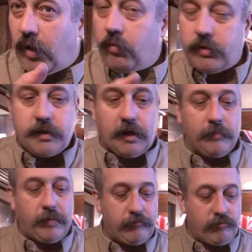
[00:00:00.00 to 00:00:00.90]
older
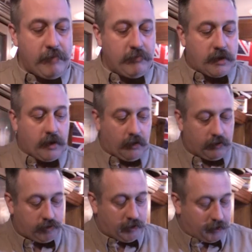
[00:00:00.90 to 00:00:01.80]
type of rimmed
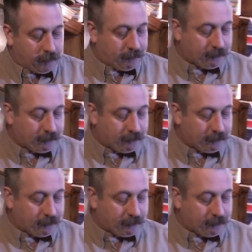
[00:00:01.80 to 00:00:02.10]
cartridge.